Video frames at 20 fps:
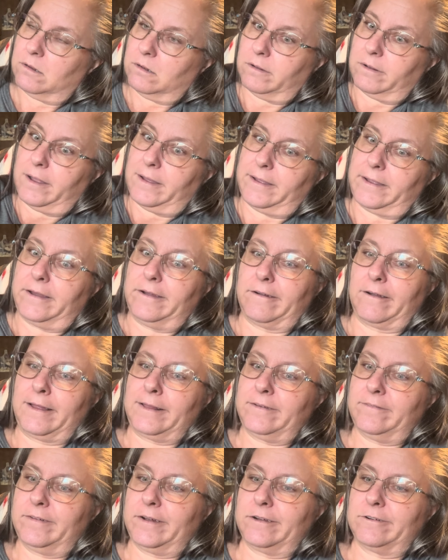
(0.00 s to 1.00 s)
Not here. I
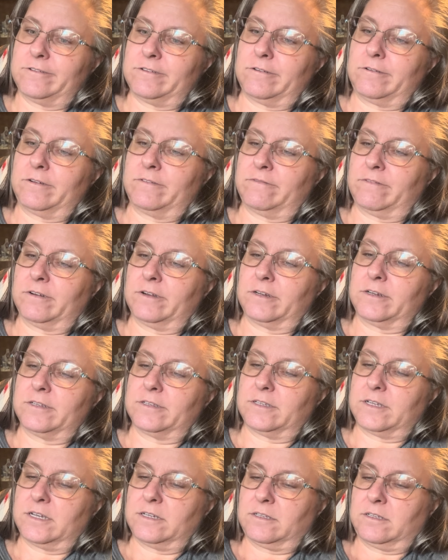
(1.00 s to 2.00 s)
live in Arizona, for goodness
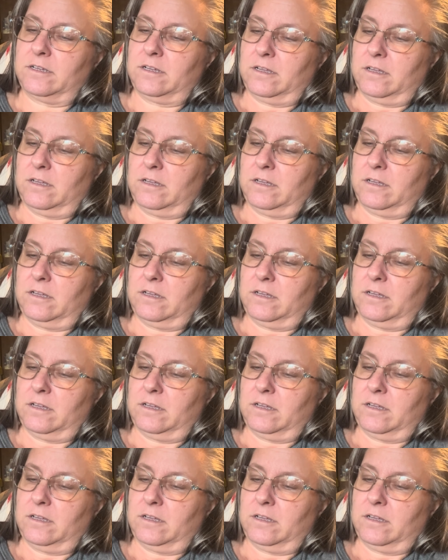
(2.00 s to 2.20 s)
sakes.